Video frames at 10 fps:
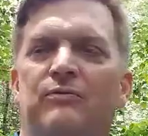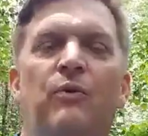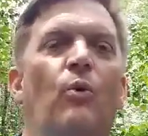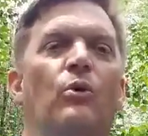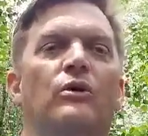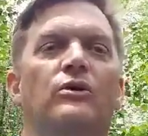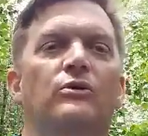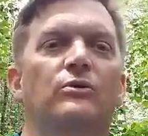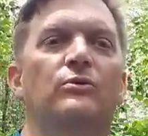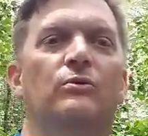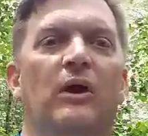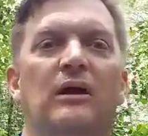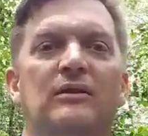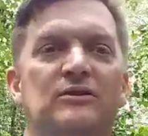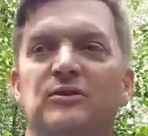for you,
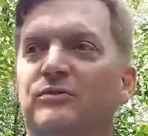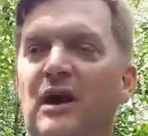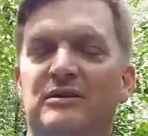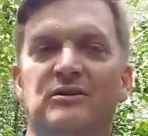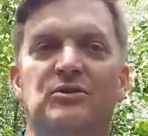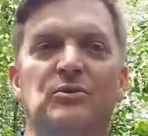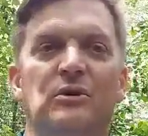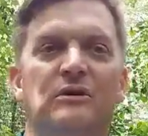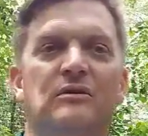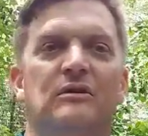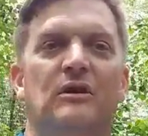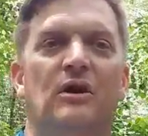right? That you've got to do it.